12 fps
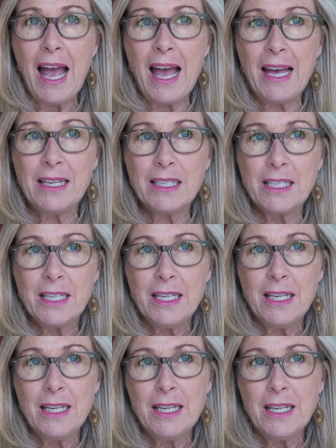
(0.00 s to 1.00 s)
And
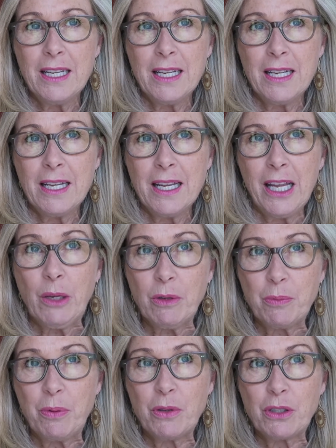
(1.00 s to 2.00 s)
he
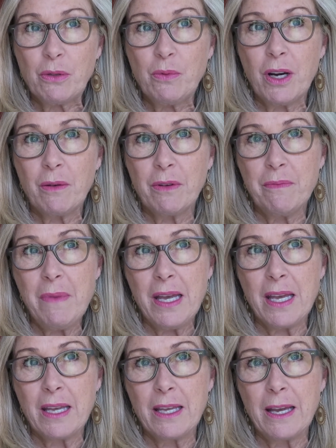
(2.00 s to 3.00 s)
was put to work with
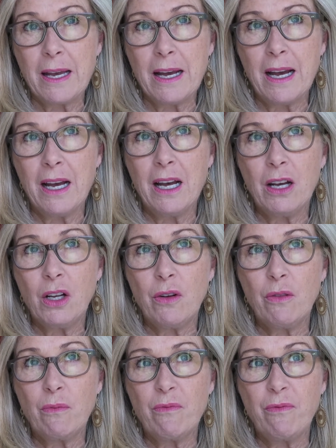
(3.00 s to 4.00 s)
me, a
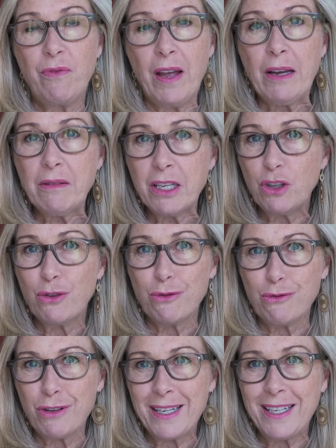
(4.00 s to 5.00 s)
very
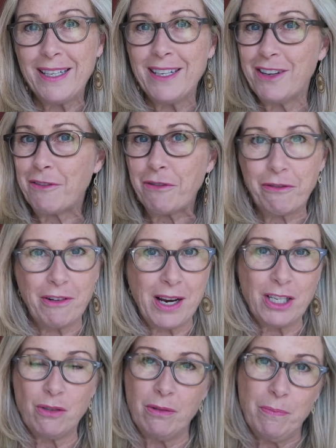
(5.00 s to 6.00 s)
green,
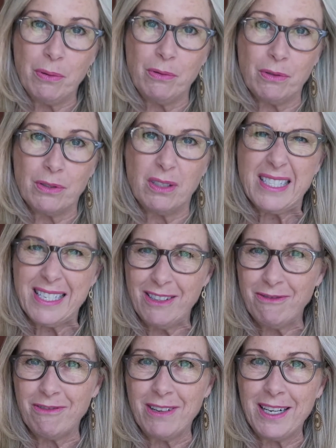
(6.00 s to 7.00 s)
fresh reporter,
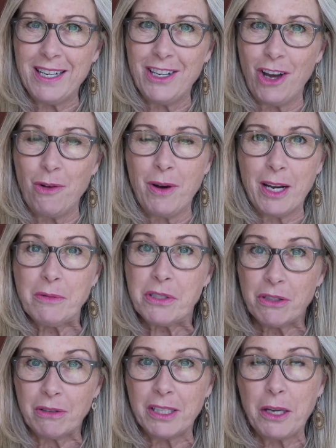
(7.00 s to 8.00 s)
didn't really know what I was
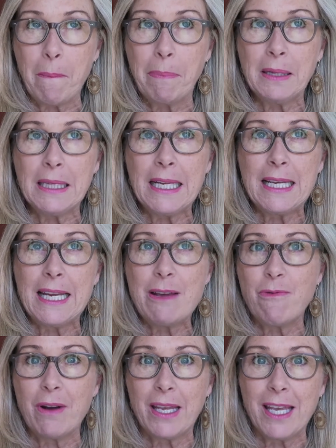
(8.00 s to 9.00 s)
doing, completely
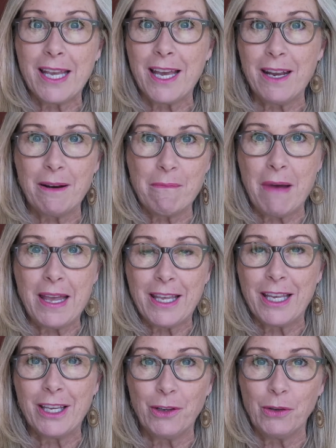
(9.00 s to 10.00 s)
winging it and
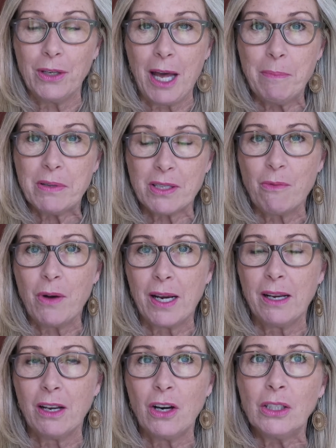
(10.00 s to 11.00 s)
making it all up as I went
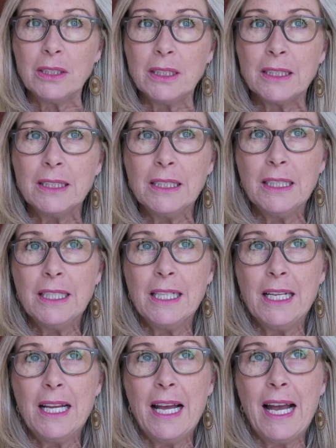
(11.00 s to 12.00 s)
along.
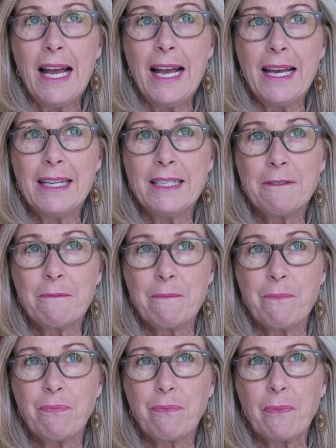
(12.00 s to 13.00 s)
And
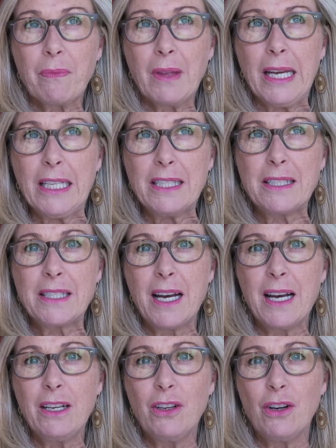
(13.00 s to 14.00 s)
it
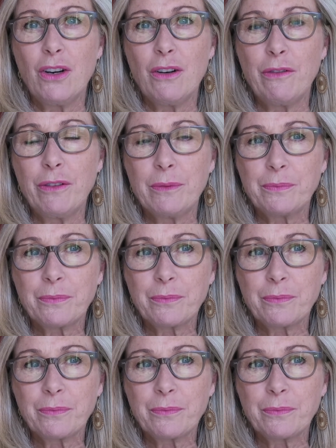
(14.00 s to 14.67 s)
started off